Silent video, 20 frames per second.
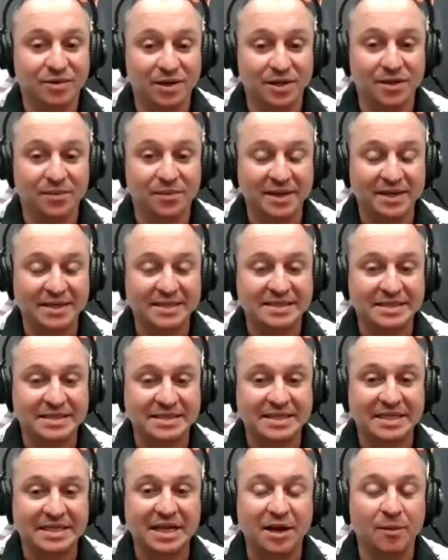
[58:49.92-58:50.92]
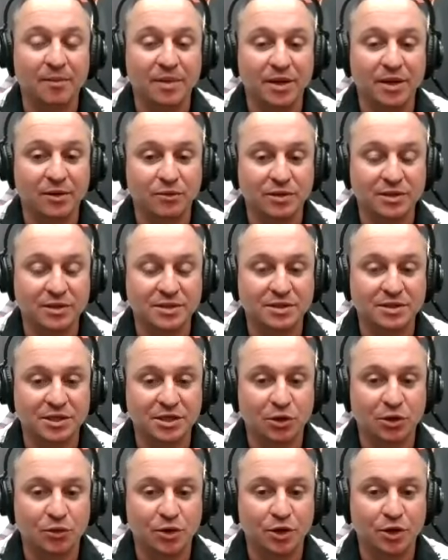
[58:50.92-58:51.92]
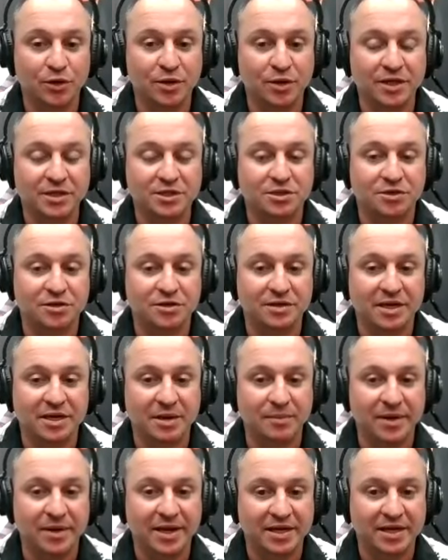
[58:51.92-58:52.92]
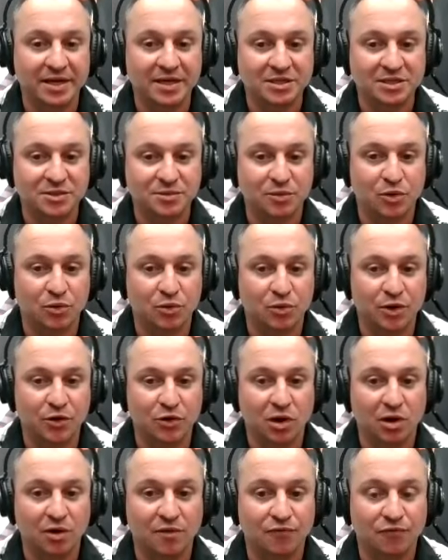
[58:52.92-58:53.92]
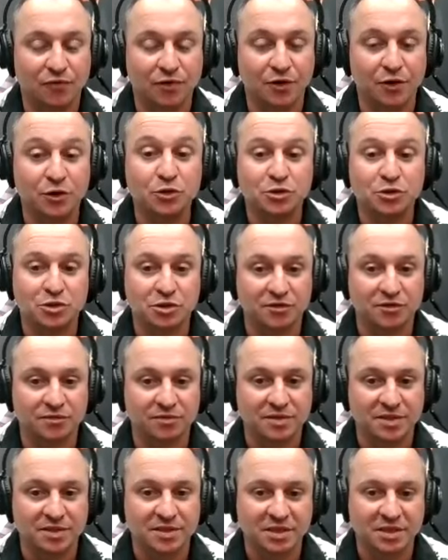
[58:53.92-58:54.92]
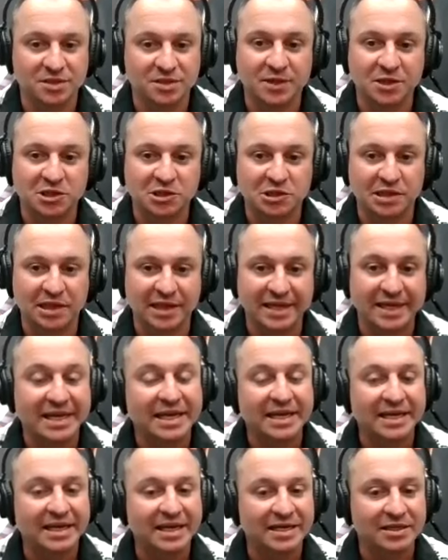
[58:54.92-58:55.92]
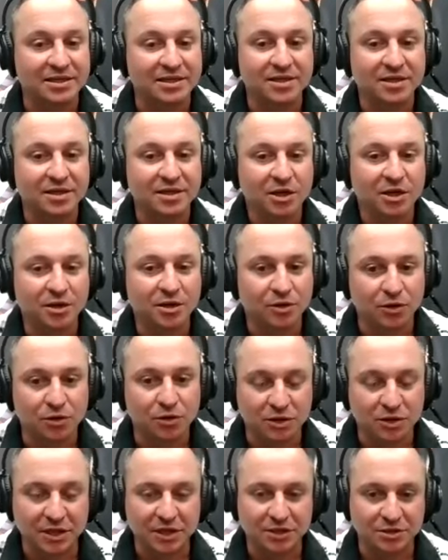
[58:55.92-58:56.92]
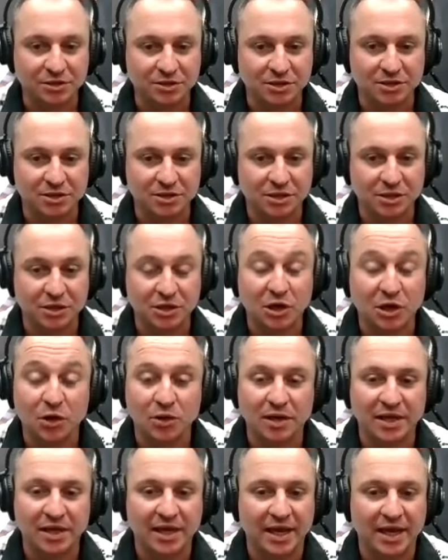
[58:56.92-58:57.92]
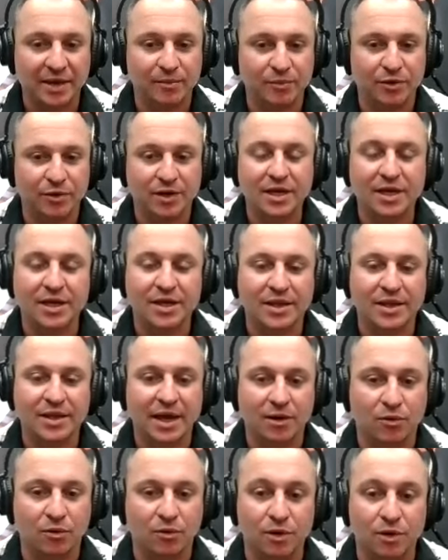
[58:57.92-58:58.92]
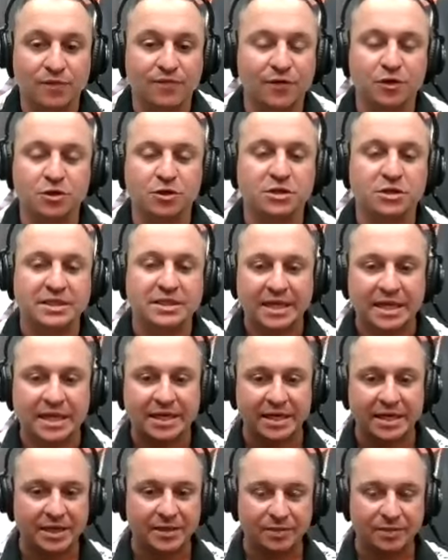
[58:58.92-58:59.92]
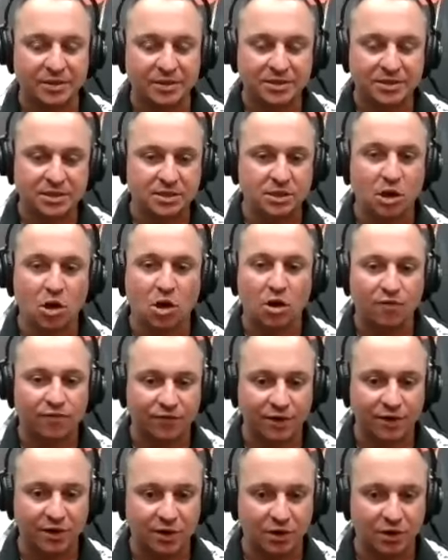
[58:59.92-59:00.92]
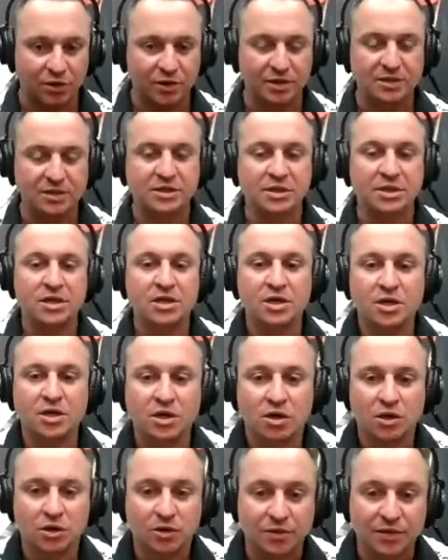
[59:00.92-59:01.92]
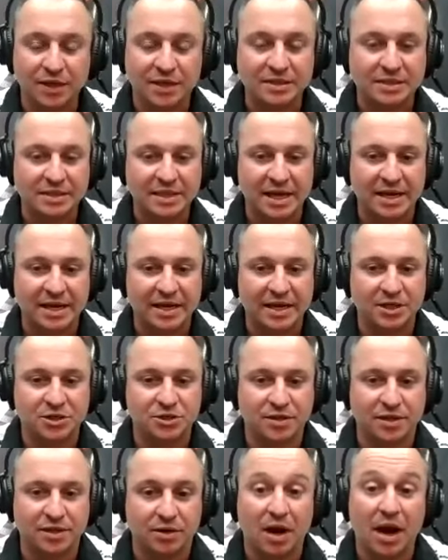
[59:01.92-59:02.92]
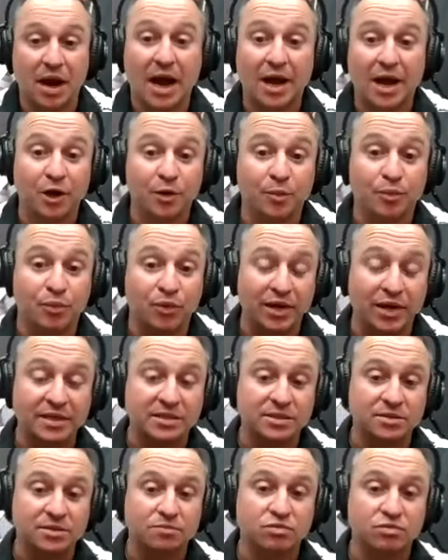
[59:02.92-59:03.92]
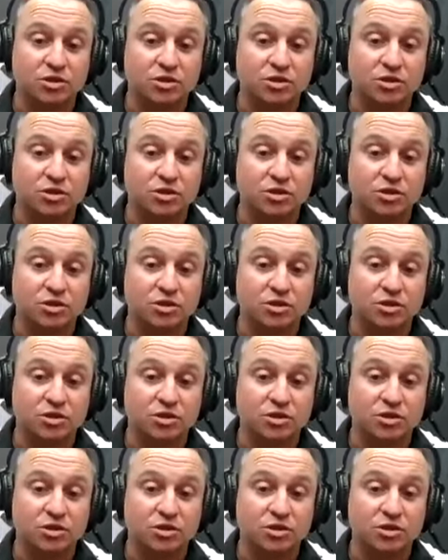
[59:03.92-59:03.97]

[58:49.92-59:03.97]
one of the biggest things that helped me was, you know, when you get turned down by a customer, when you're offering new services, especially like getting in the early years into the coding game or any of that, or if you're just getting into business and offering coatings or things of that nature that are higher price